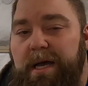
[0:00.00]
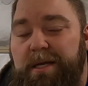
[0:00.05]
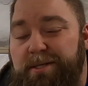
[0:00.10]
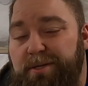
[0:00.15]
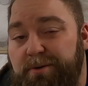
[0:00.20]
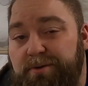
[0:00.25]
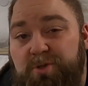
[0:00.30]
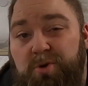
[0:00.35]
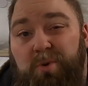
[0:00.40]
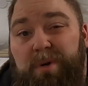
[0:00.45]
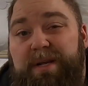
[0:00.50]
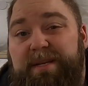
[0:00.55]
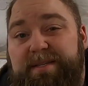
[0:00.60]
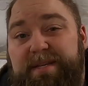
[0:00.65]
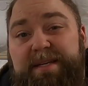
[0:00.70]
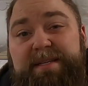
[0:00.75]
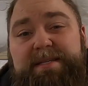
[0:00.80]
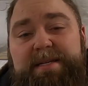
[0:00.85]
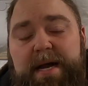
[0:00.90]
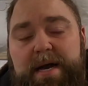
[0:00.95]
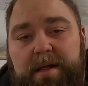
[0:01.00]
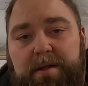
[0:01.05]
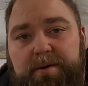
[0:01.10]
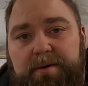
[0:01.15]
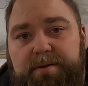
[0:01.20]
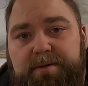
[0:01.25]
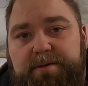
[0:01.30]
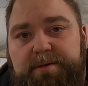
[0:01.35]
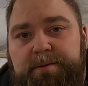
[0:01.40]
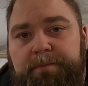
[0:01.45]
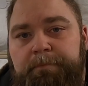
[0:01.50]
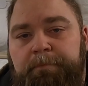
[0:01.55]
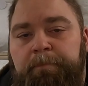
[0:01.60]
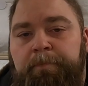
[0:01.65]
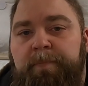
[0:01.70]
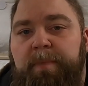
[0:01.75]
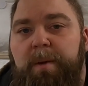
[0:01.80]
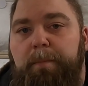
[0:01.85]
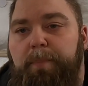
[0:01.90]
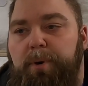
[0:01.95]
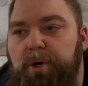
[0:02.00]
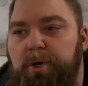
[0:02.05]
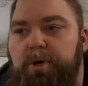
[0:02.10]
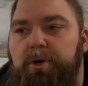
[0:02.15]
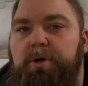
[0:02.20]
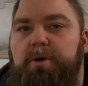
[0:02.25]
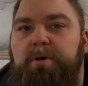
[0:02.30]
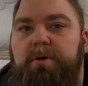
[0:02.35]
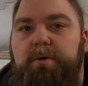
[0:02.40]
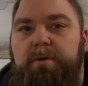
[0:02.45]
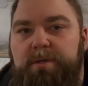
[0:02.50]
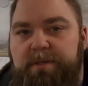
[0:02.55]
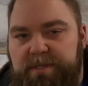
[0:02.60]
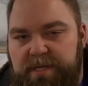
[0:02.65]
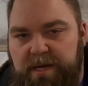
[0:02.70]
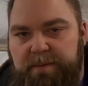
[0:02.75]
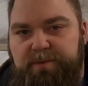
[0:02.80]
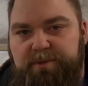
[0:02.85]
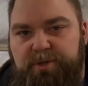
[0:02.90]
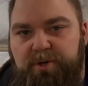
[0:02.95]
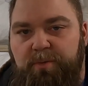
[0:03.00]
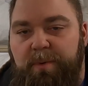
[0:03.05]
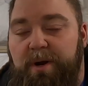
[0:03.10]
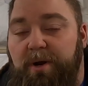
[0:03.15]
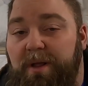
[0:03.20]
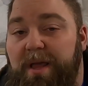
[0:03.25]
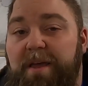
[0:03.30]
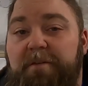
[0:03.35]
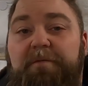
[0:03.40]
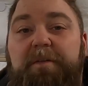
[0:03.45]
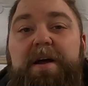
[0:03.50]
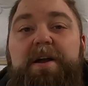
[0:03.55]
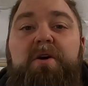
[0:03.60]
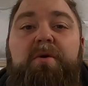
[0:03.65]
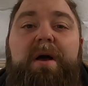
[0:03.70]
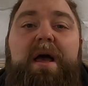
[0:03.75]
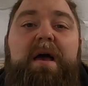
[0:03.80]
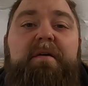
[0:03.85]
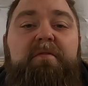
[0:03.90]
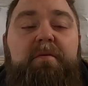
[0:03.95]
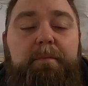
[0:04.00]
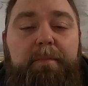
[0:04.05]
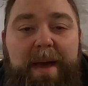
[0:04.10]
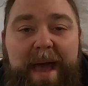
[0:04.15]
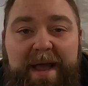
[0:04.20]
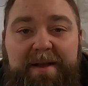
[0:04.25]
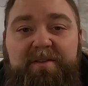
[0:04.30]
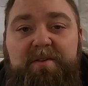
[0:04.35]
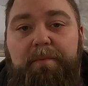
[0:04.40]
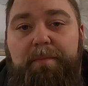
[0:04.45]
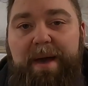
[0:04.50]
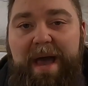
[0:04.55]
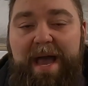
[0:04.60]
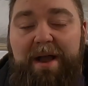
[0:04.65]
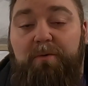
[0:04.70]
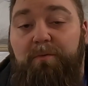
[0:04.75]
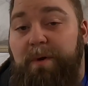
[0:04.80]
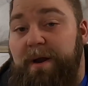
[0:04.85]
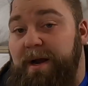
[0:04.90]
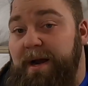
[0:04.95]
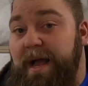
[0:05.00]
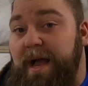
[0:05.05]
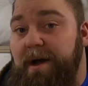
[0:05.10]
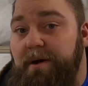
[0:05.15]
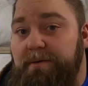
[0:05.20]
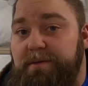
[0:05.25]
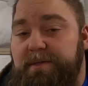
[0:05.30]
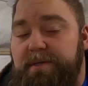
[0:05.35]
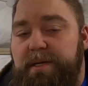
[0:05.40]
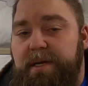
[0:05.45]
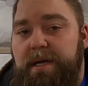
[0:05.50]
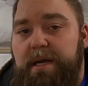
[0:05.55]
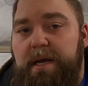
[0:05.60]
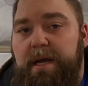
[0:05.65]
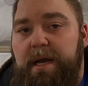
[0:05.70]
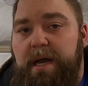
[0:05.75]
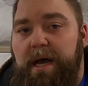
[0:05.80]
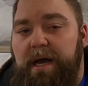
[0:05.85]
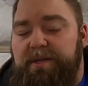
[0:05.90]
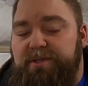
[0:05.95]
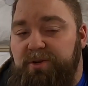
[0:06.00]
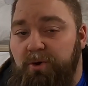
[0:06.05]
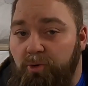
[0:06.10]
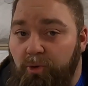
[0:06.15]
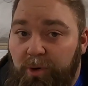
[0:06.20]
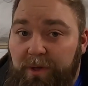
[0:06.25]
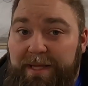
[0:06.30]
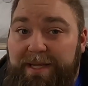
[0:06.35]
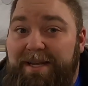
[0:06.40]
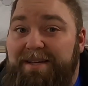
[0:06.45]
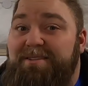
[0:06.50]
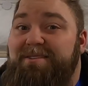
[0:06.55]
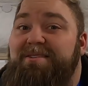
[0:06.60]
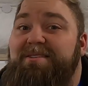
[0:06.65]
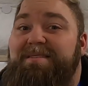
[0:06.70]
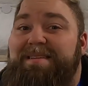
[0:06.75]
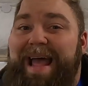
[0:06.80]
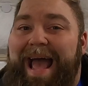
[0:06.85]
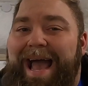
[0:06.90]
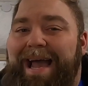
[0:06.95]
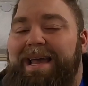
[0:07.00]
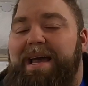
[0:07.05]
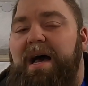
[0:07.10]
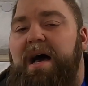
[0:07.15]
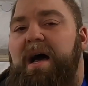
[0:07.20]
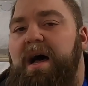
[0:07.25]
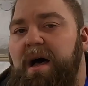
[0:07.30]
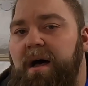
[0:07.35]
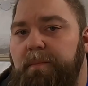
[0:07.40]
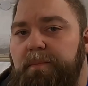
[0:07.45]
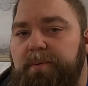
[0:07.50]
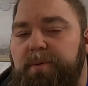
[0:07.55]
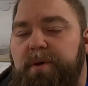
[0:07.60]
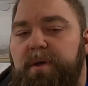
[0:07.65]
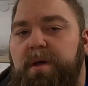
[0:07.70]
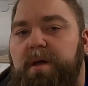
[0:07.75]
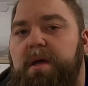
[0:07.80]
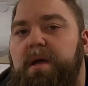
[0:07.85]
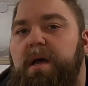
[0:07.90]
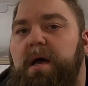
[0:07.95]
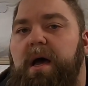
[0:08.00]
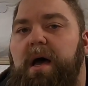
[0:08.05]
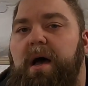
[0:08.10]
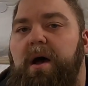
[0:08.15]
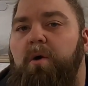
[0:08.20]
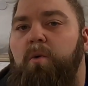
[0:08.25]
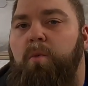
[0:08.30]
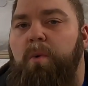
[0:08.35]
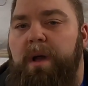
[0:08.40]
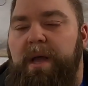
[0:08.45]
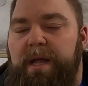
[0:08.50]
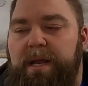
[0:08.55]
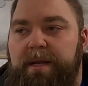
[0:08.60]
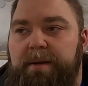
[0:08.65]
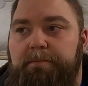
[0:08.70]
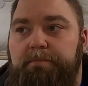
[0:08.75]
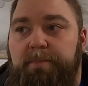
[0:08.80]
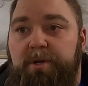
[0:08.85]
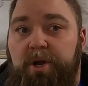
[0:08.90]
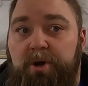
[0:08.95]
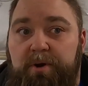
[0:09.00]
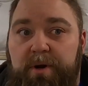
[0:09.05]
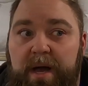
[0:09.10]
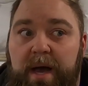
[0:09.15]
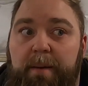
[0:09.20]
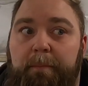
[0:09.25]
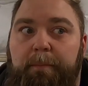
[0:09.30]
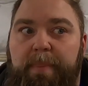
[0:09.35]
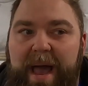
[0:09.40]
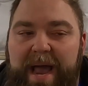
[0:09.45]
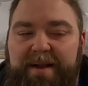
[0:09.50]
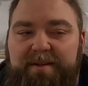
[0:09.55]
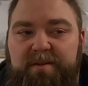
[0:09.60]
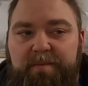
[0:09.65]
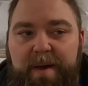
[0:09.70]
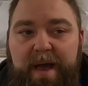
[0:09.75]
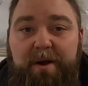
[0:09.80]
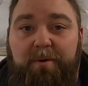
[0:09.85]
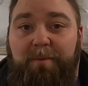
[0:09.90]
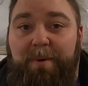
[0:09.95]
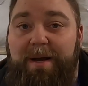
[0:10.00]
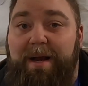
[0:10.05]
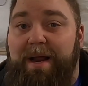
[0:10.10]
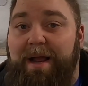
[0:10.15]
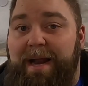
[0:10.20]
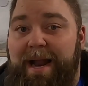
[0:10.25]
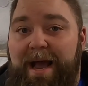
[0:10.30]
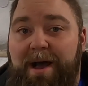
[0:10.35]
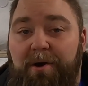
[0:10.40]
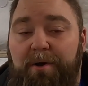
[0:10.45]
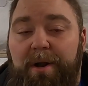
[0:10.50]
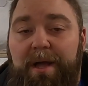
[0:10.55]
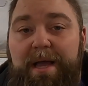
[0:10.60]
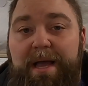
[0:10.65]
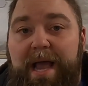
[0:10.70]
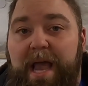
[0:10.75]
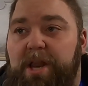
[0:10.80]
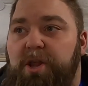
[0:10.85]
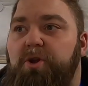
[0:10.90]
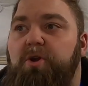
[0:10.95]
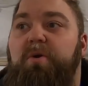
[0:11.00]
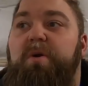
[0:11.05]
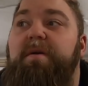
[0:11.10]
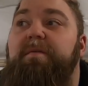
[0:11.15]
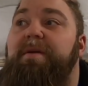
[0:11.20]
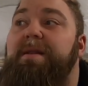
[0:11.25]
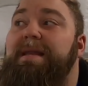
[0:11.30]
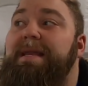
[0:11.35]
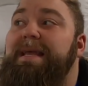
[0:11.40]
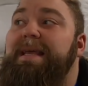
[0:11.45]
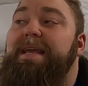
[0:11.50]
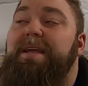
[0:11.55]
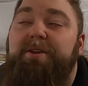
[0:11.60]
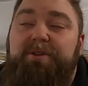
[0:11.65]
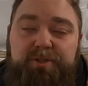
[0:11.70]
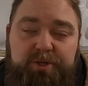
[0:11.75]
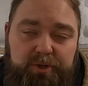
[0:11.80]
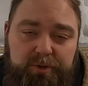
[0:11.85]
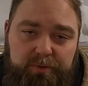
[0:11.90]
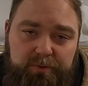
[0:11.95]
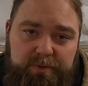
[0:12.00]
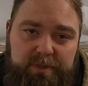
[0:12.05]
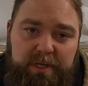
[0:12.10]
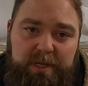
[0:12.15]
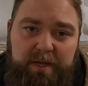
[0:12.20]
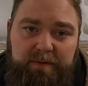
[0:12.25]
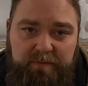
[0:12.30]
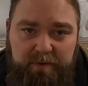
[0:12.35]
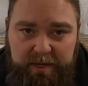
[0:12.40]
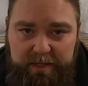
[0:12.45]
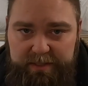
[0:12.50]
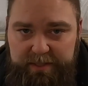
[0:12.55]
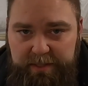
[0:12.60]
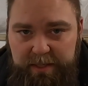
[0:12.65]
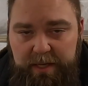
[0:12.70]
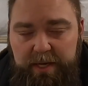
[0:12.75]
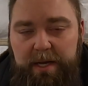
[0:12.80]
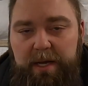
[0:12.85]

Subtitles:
So $26 per dumpster rental if I don't have it back-to-back rented out. So it really does stack up when you're not back-to-back renting it out, and you don't even need to deliver it